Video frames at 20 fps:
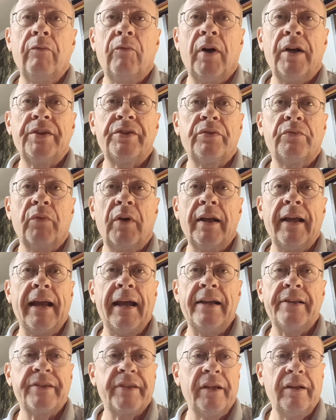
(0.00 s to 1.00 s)
watched one
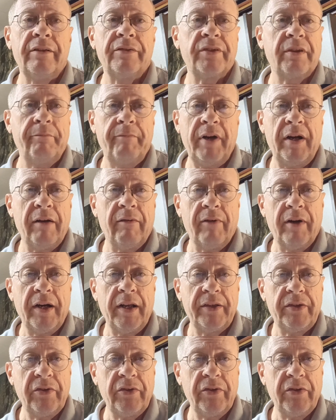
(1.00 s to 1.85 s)
guy sell some marijuana